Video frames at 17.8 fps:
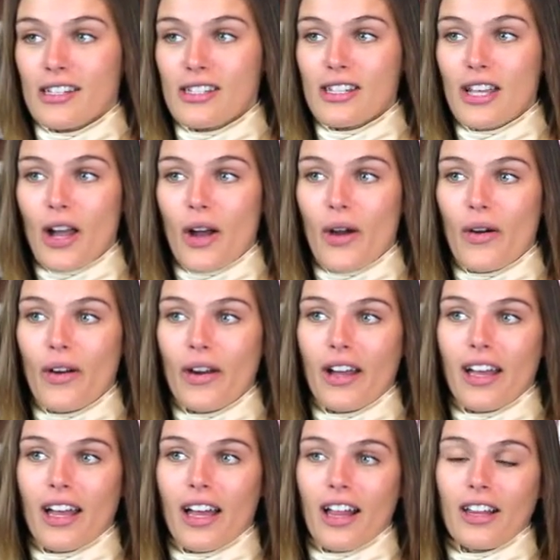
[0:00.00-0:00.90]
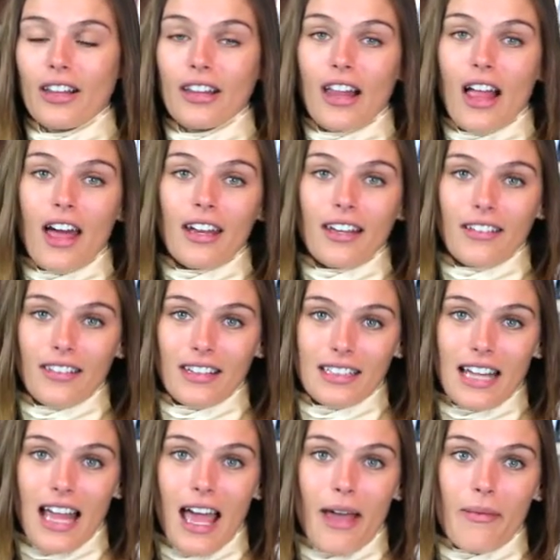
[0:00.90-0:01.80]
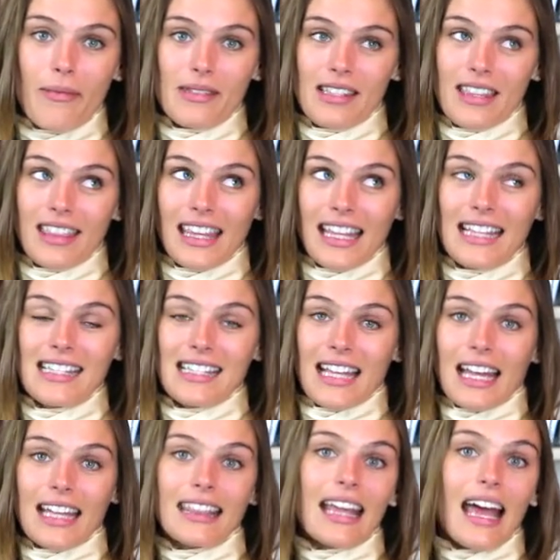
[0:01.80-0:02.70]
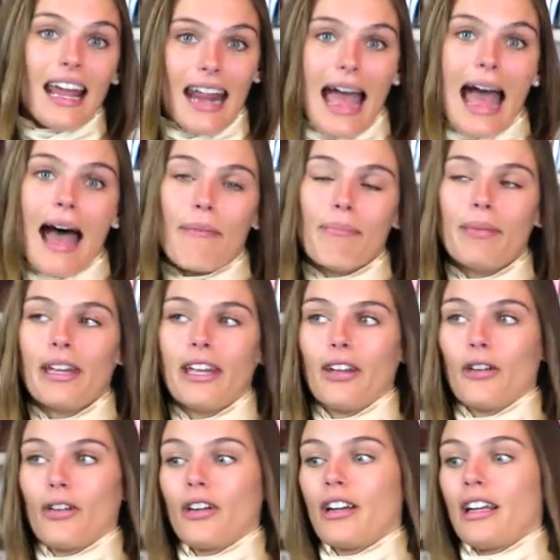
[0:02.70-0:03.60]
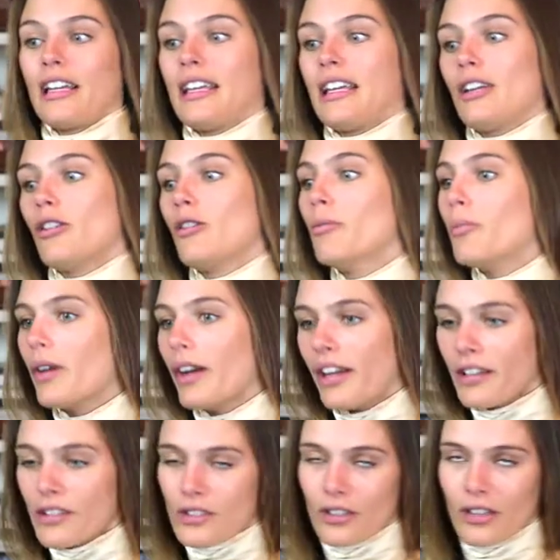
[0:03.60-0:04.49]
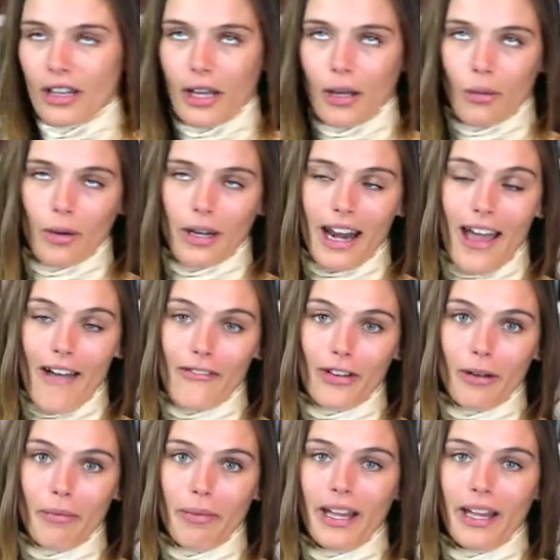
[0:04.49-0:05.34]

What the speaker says: So a lot of the times things like that happen, or a heel breaks, or like whatever.